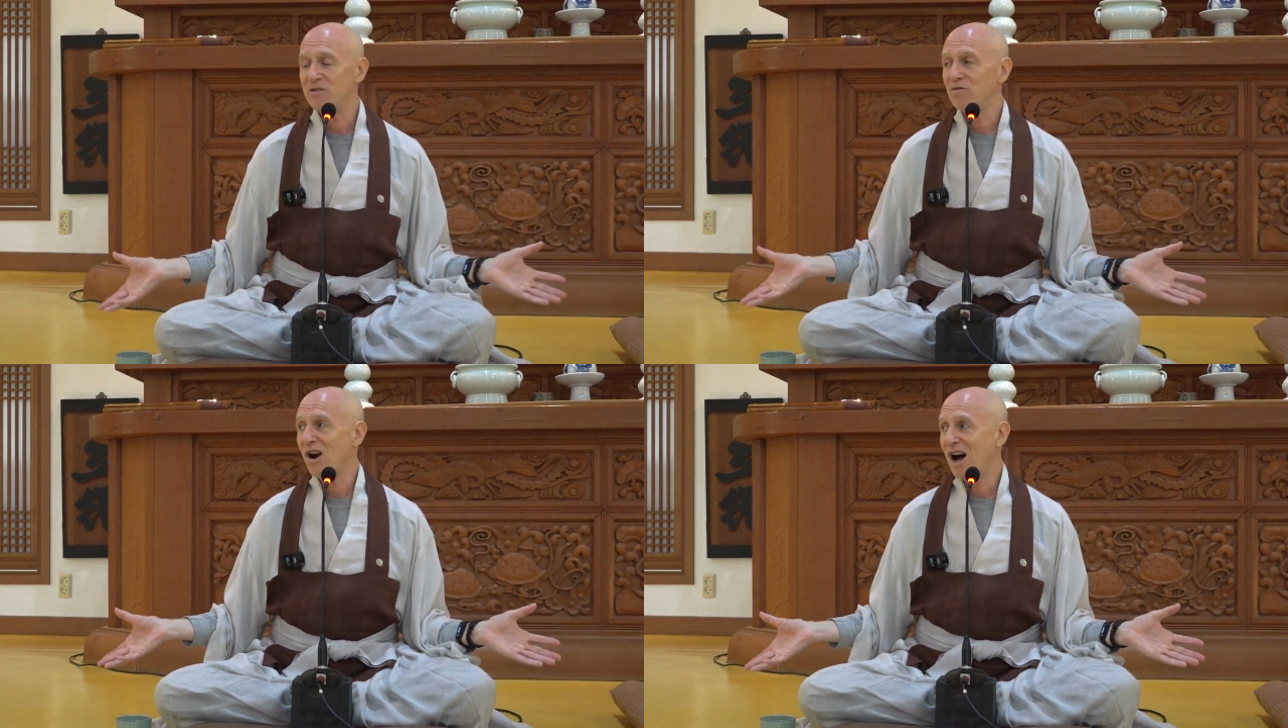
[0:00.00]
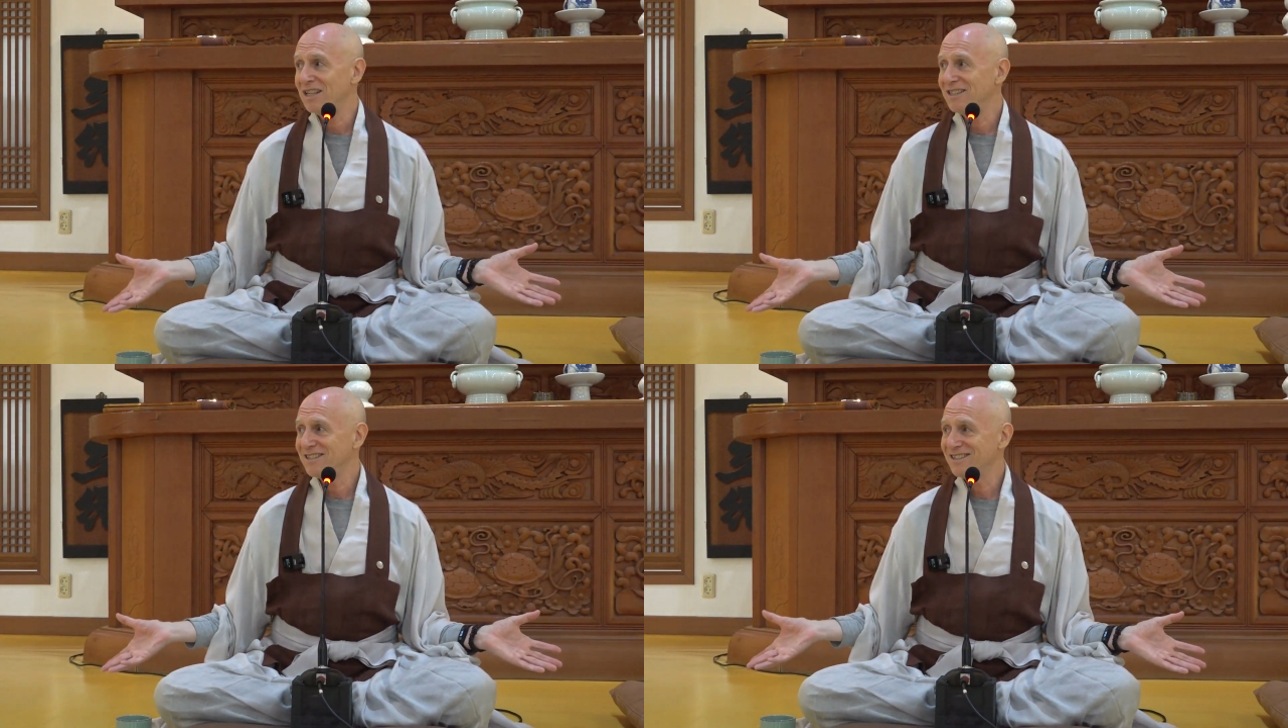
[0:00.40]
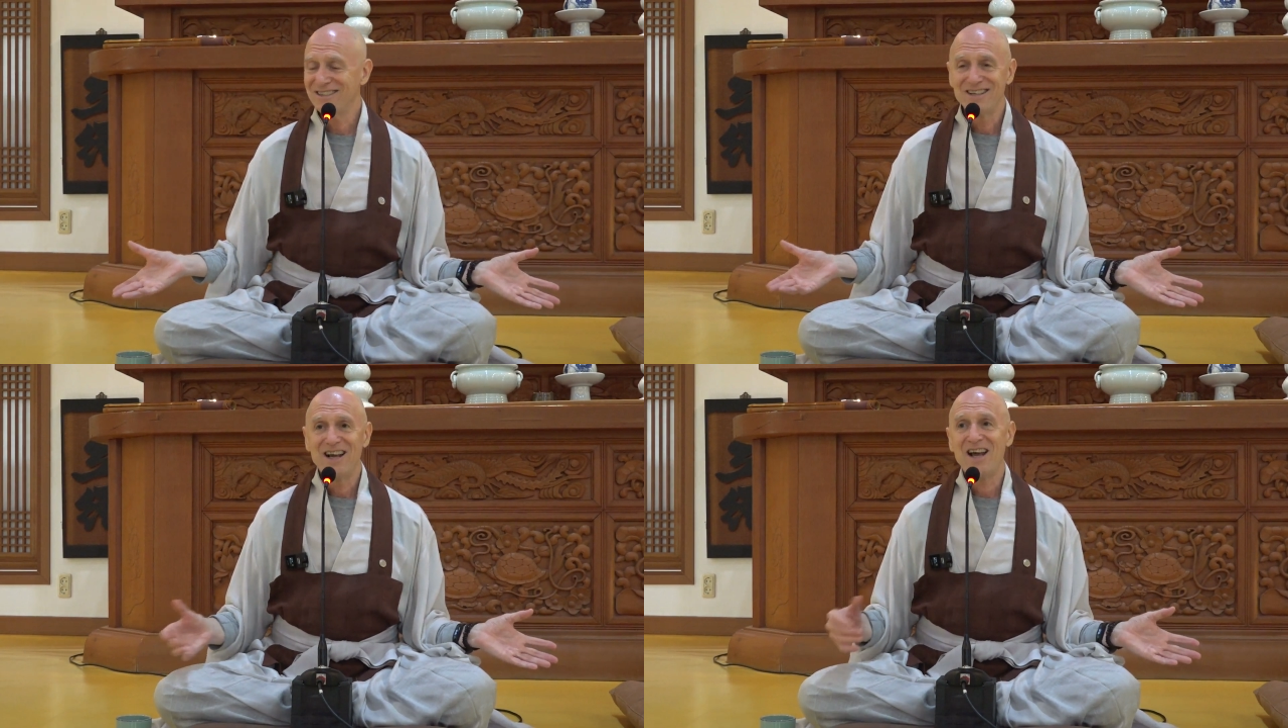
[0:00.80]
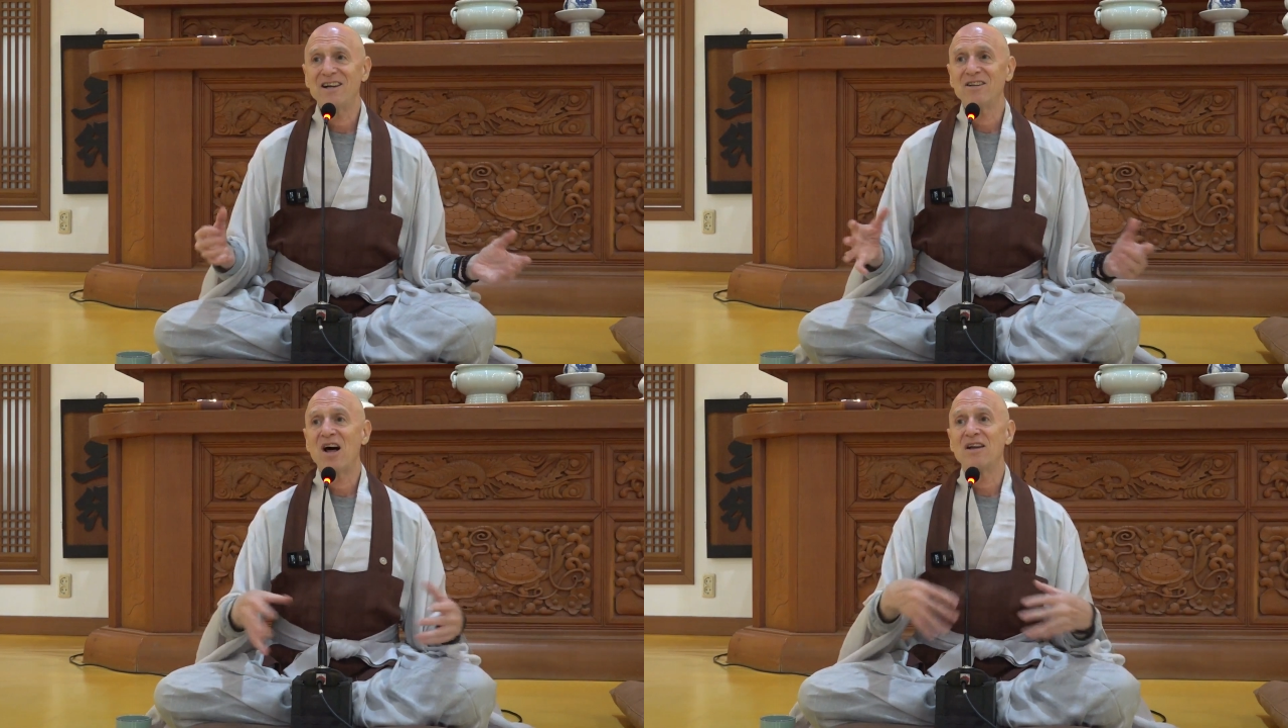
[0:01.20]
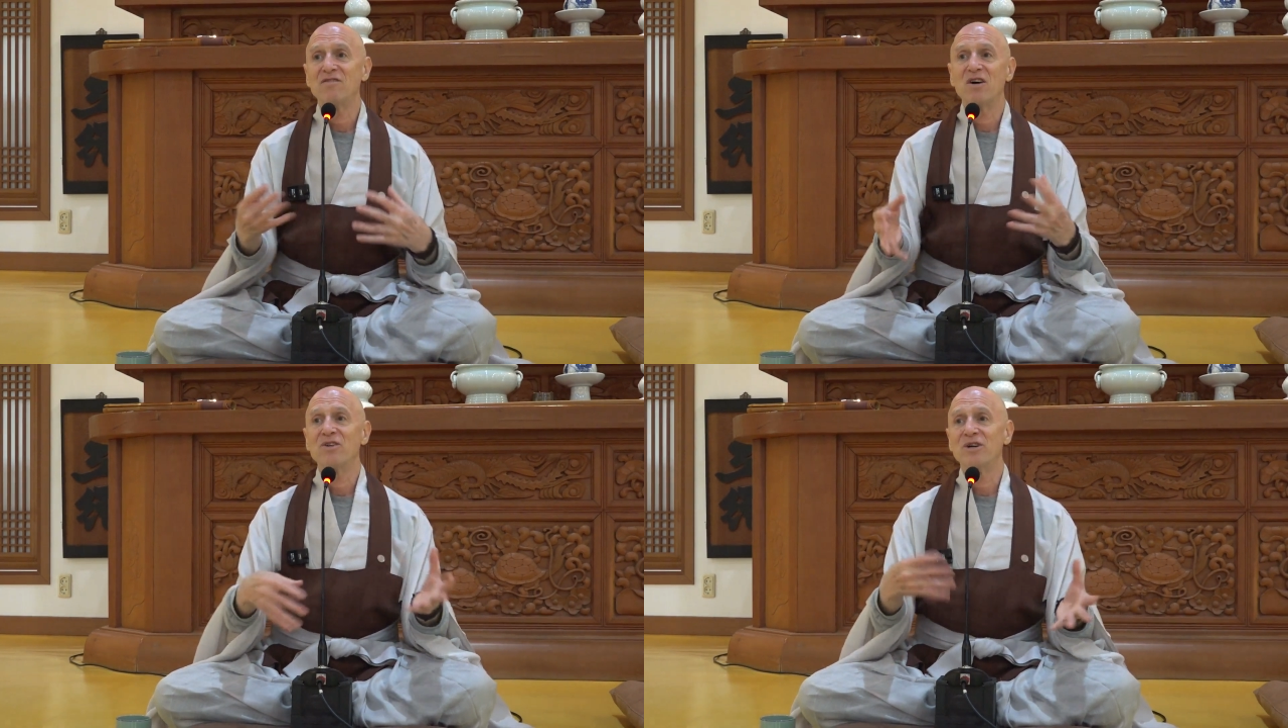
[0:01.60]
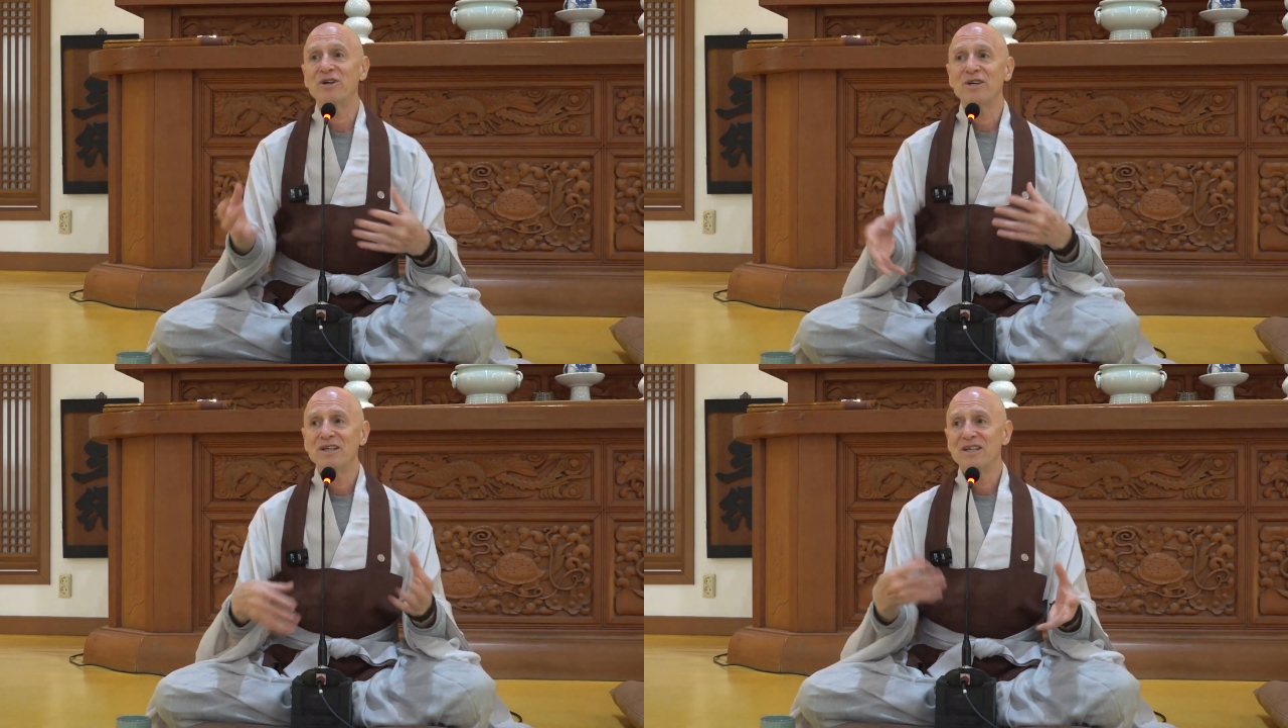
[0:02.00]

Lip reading: rots. And a lot of other